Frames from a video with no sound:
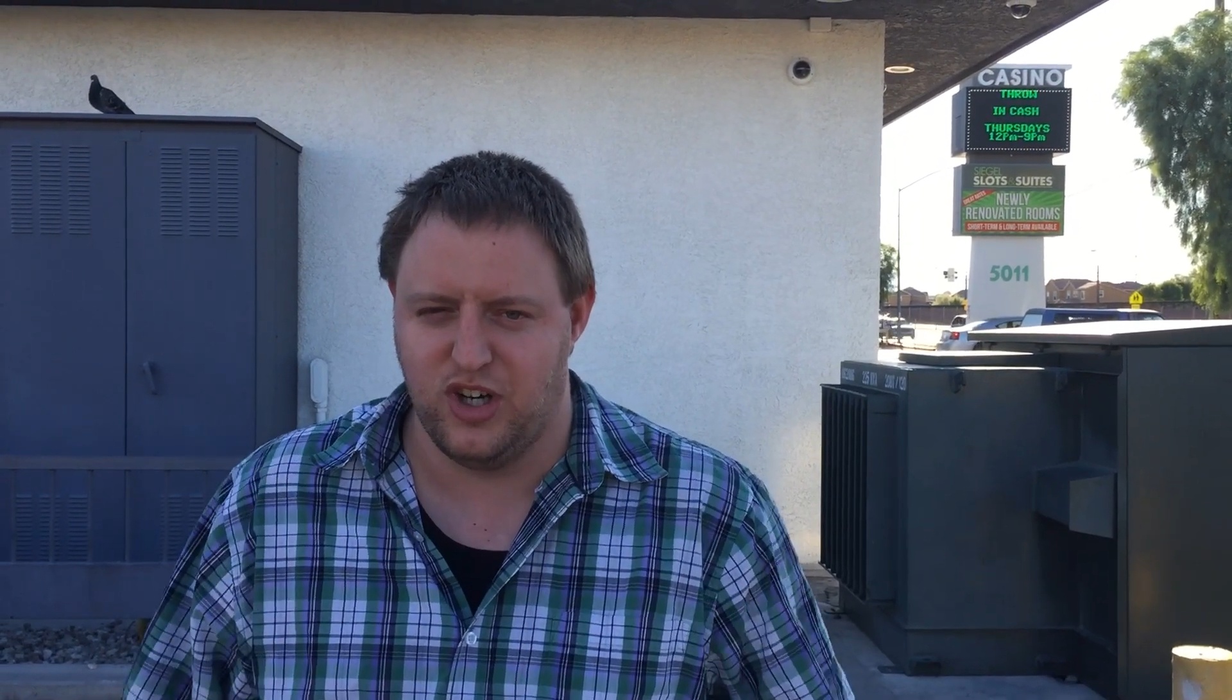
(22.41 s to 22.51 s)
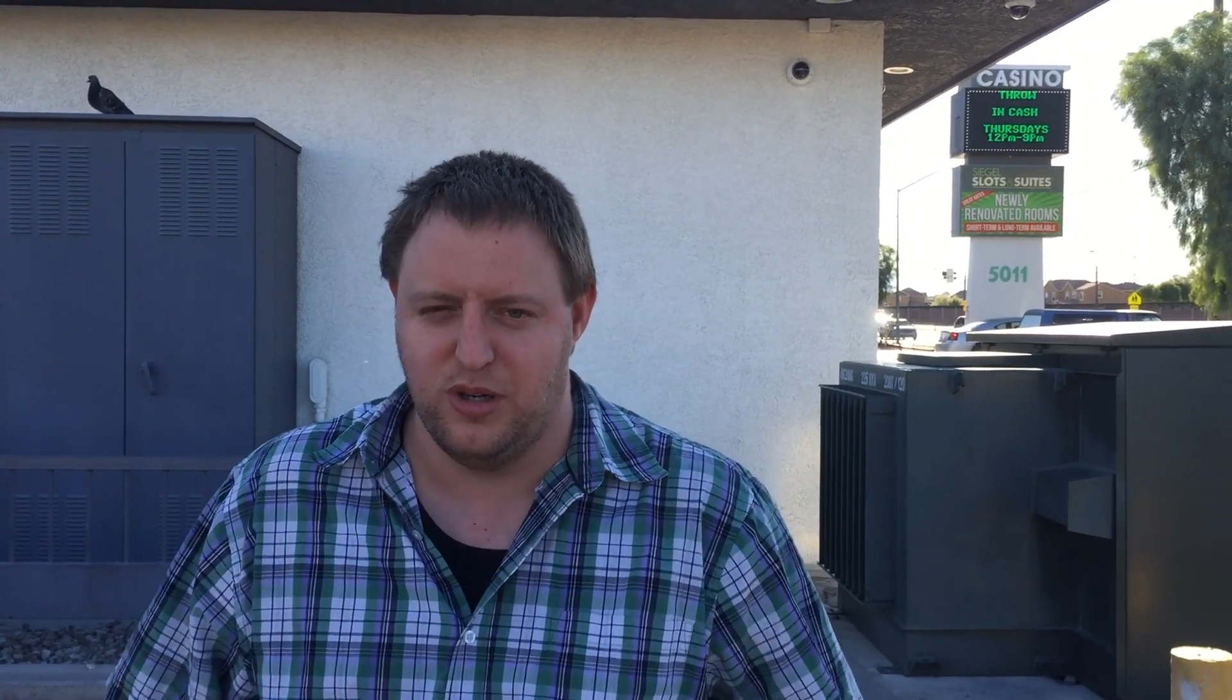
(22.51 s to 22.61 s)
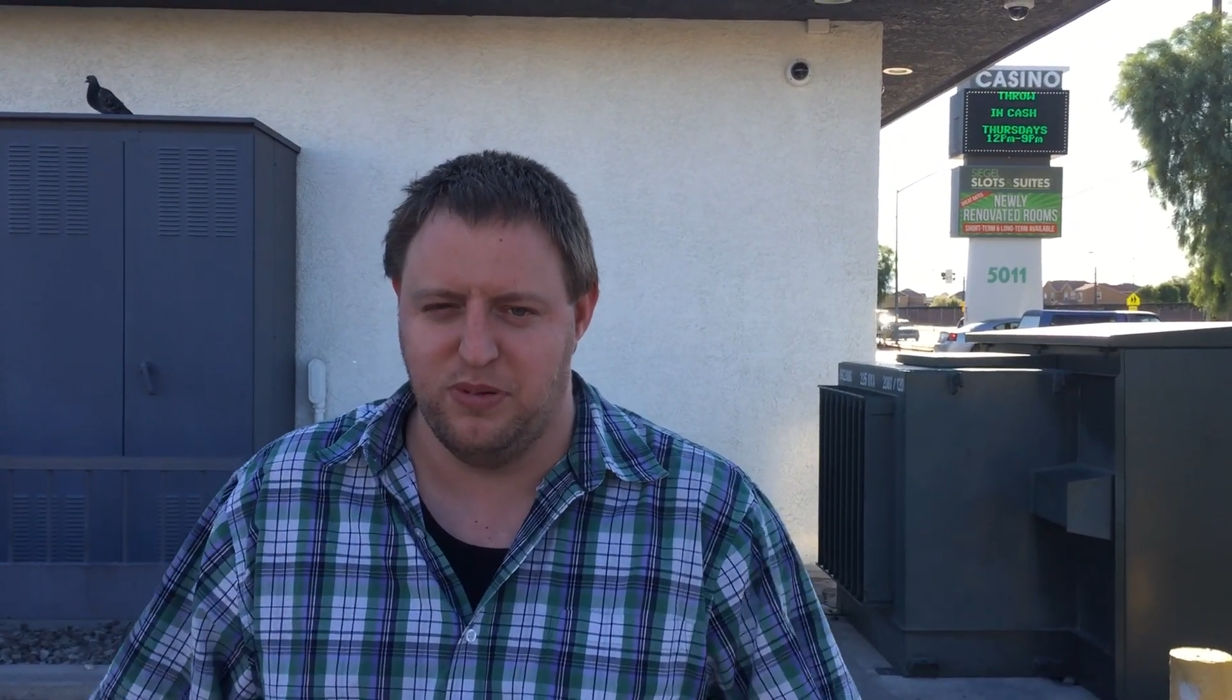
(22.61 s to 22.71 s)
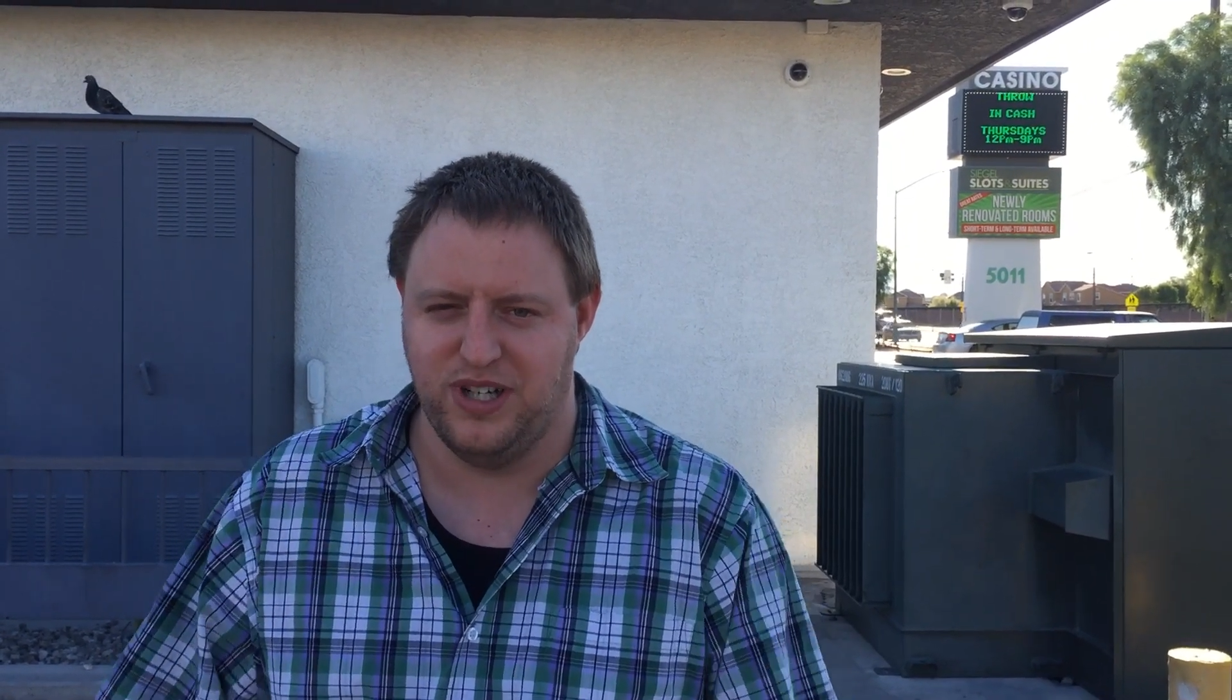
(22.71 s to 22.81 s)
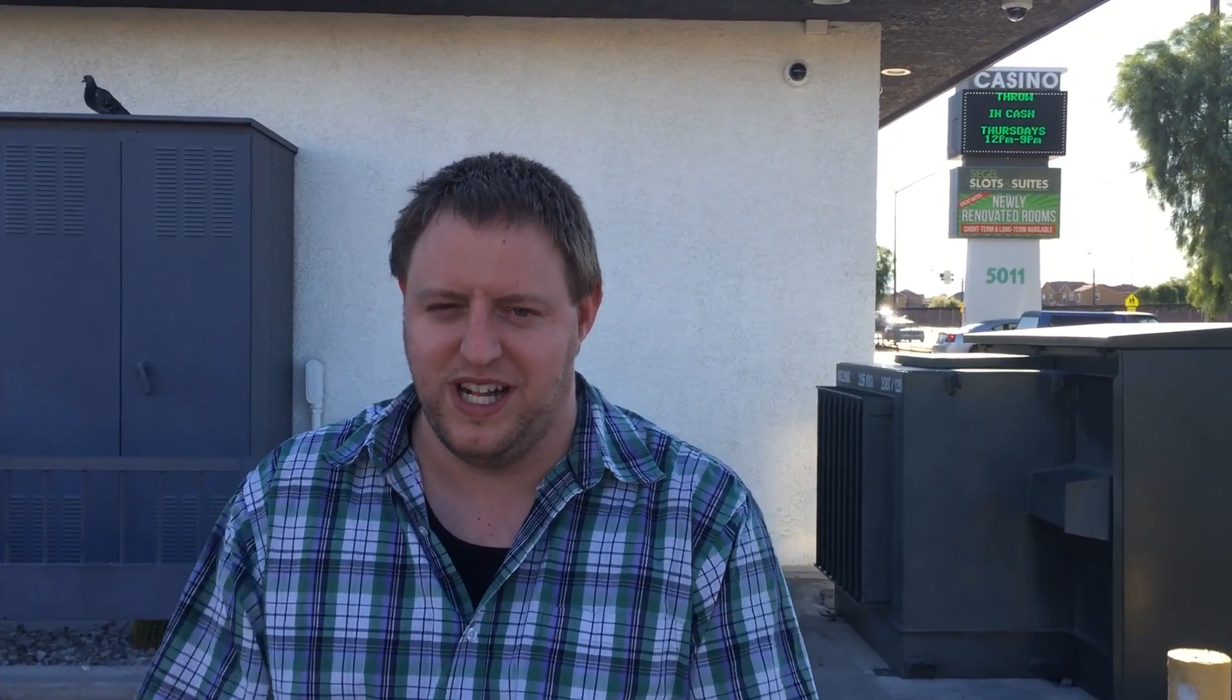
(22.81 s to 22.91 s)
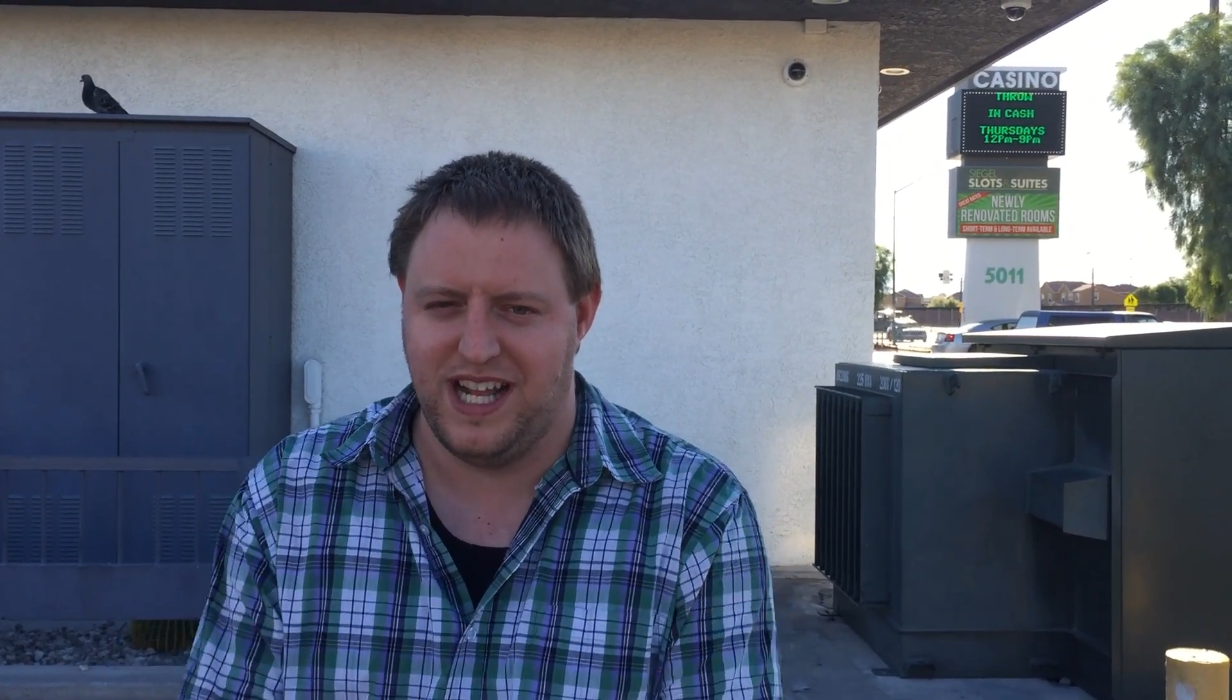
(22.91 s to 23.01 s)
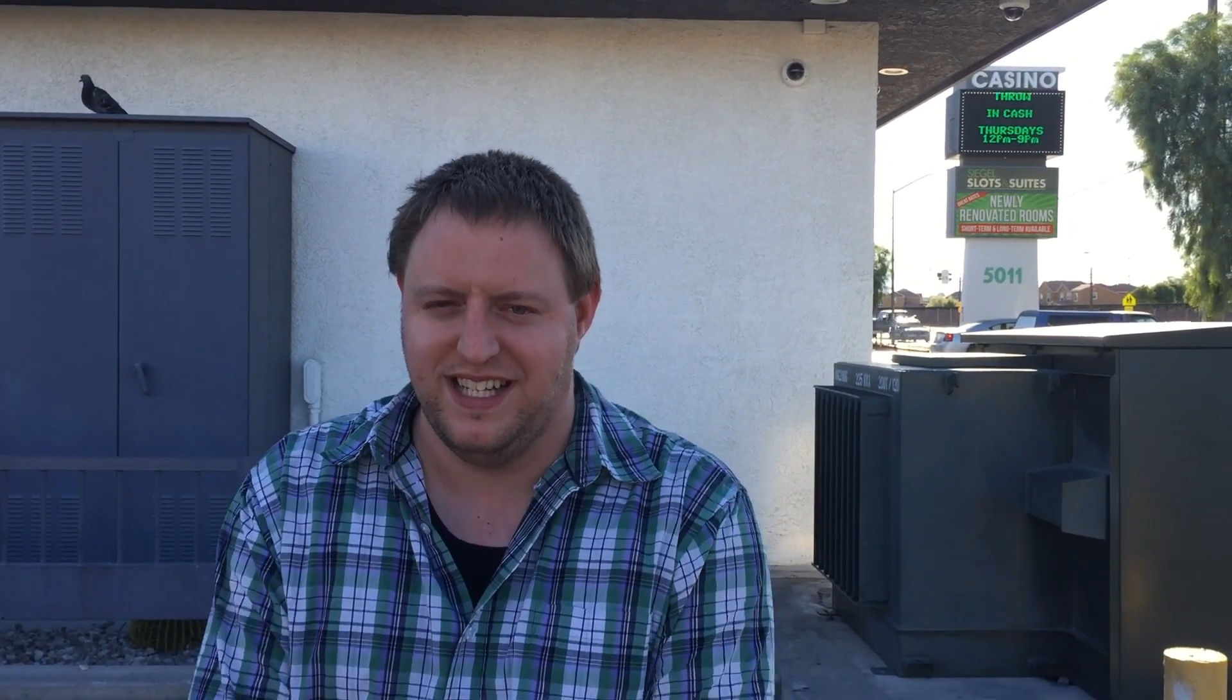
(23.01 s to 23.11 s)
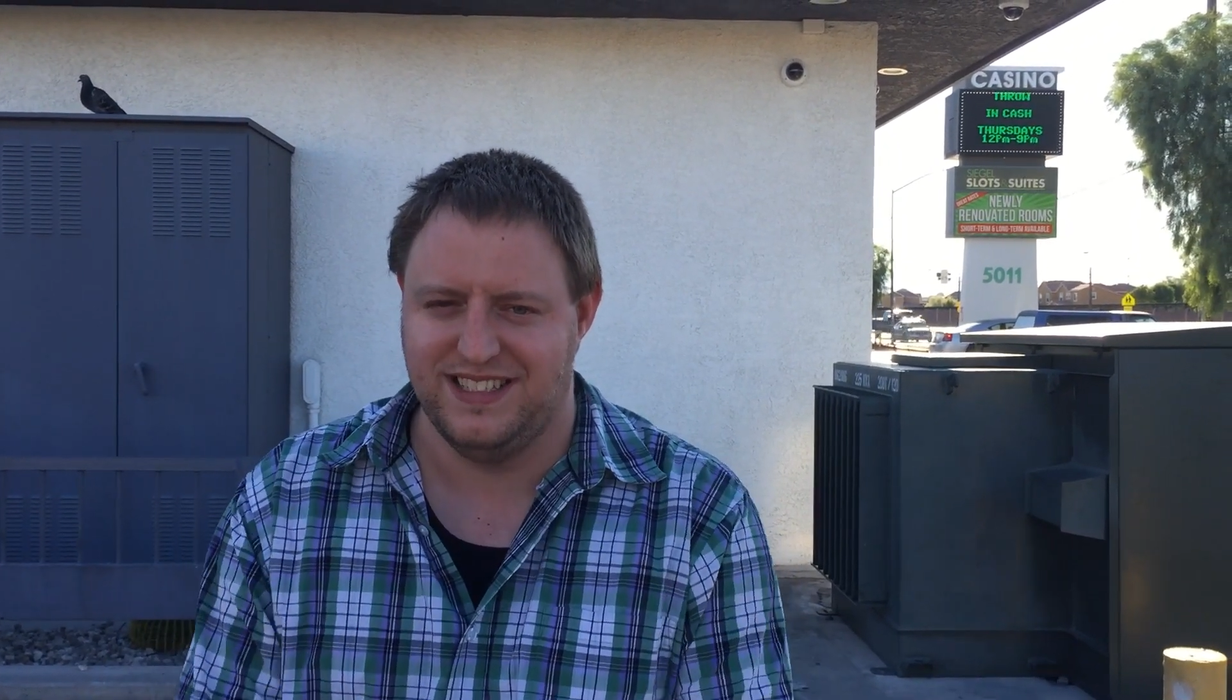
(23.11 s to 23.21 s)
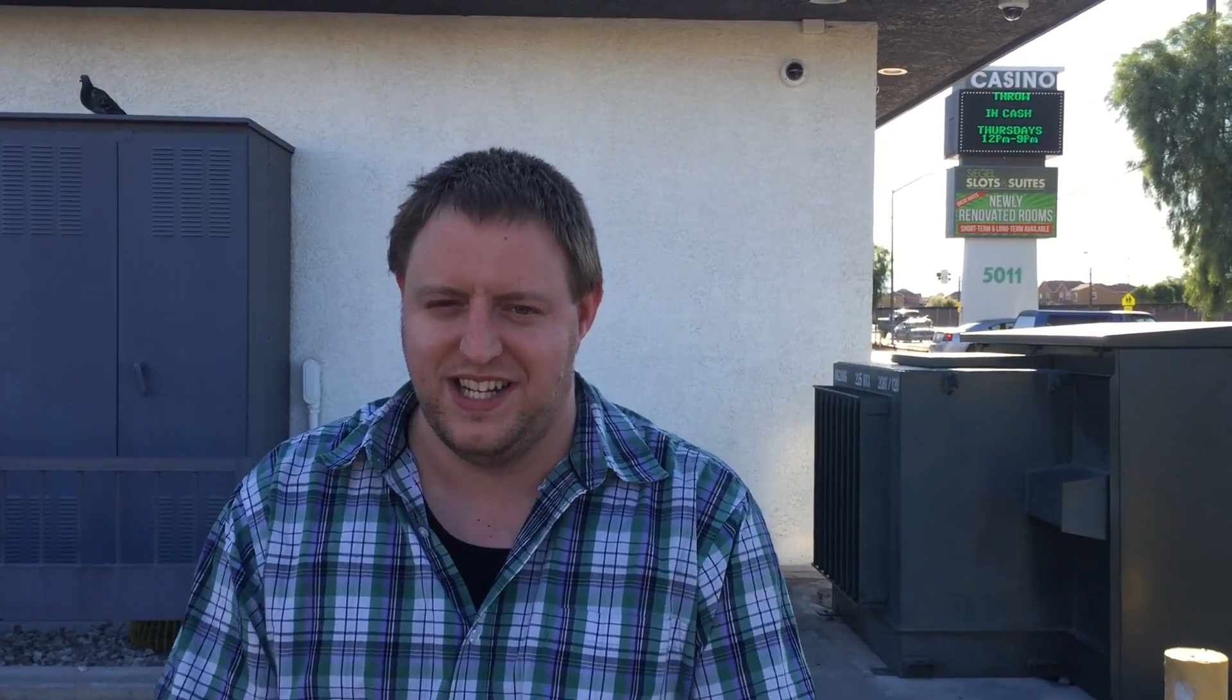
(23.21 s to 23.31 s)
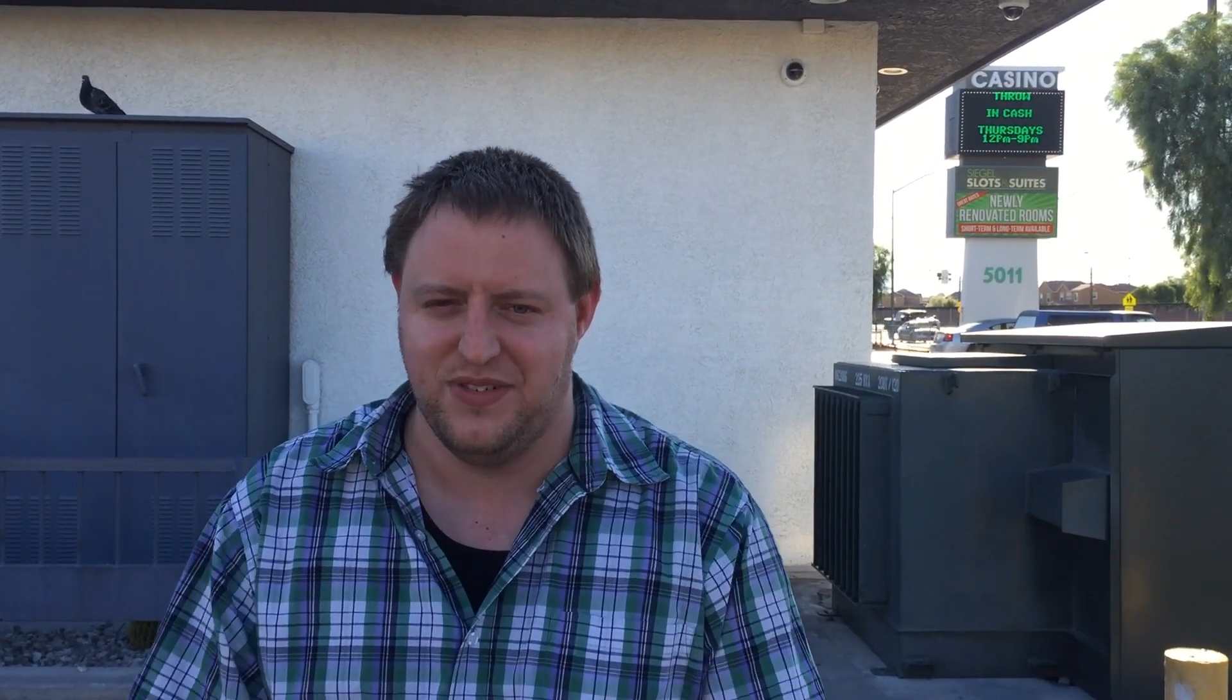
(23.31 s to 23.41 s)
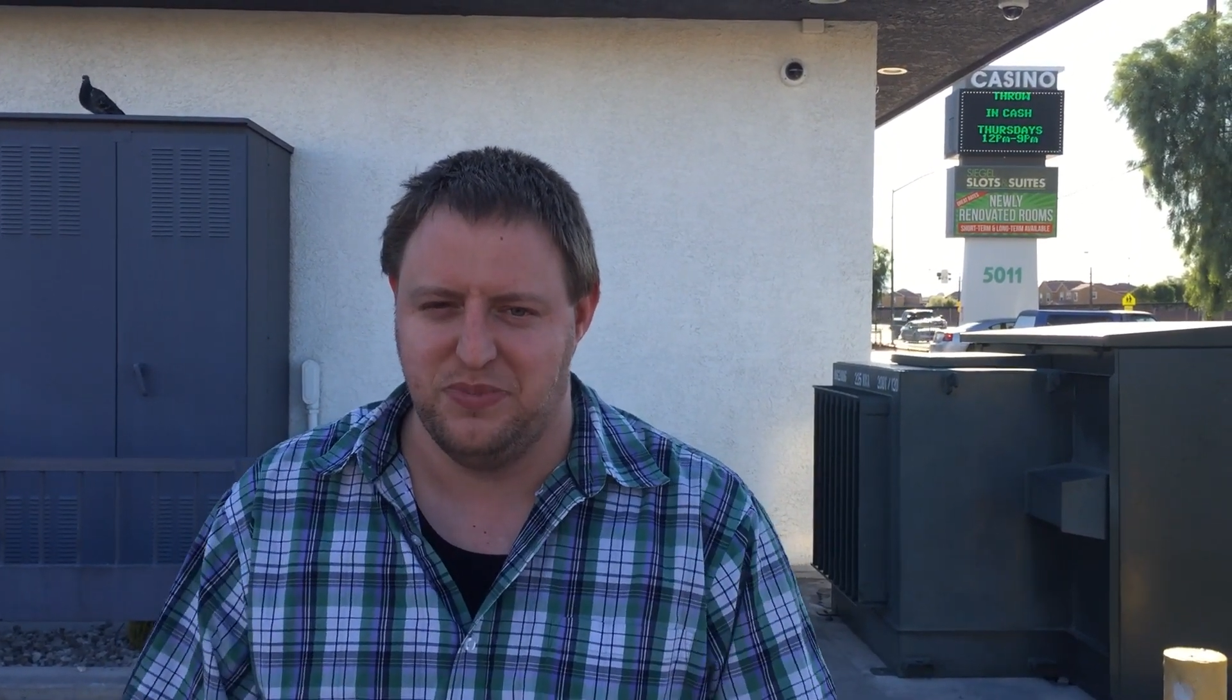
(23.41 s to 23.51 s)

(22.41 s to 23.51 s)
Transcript: Hebert has ever